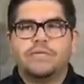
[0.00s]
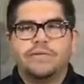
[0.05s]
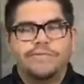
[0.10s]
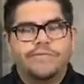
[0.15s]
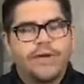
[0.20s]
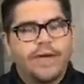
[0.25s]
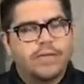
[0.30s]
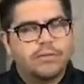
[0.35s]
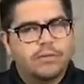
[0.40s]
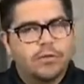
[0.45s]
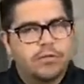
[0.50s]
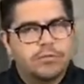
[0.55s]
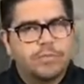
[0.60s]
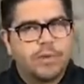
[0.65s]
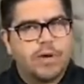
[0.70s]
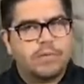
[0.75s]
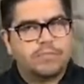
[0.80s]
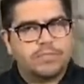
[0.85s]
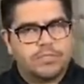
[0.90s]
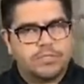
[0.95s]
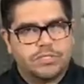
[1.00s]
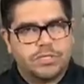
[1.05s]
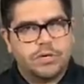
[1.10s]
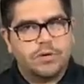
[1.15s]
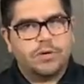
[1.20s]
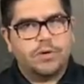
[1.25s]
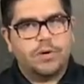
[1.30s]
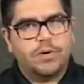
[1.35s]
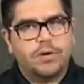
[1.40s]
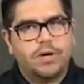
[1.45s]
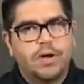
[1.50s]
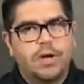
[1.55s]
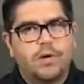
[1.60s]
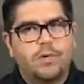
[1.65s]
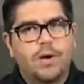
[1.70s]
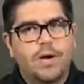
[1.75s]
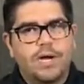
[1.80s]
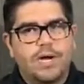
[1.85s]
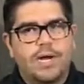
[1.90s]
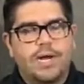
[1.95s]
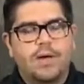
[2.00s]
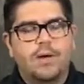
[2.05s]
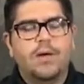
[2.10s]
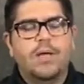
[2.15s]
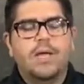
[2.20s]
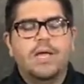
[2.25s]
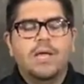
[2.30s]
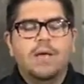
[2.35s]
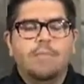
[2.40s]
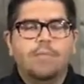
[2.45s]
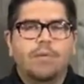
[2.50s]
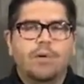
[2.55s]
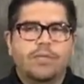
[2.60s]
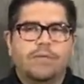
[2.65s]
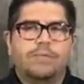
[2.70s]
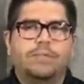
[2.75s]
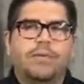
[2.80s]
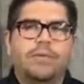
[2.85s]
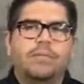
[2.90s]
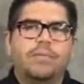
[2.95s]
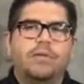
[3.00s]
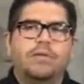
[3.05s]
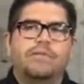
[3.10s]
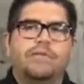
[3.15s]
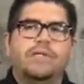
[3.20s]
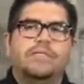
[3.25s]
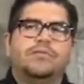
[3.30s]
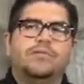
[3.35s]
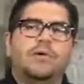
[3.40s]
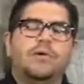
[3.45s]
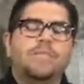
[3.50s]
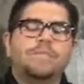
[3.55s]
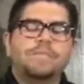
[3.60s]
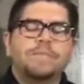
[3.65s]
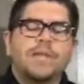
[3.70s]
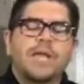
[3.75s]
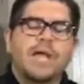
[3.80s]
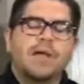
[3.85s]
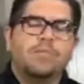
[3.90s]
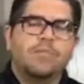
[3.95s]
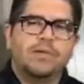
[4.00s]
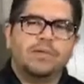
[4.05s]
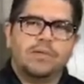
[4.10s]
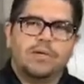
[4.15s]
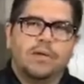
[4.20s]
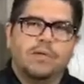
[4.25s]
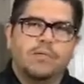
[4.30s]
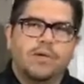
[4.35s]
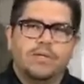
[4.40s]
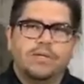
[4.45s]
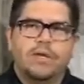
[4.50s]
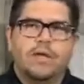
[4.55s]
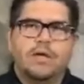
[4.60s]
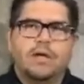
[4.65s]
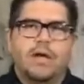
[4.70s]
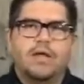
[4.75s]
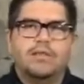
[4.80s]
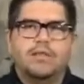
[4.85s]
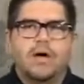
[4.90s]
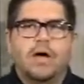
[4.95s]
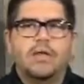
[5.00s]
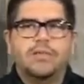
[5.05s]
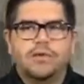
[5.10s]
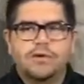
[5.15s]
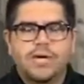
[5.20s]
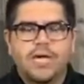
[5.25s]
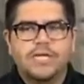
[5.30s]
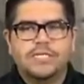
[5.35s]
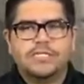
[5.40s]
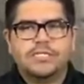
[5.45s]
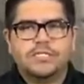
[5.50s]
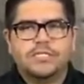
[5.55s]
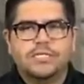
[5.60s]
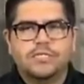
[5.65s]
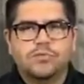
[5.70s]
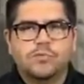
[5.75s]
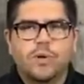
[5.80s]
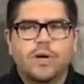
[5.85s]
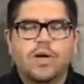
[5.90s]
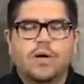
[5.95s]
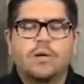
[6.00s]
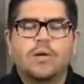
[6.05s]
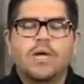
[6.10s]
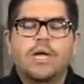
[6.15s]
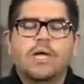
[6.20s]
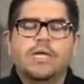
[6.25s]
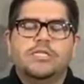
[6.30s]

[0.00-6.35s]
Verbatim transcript: In fact, those problems are still going on right now with the people of Israel and with, uh, with uh, other nations as well.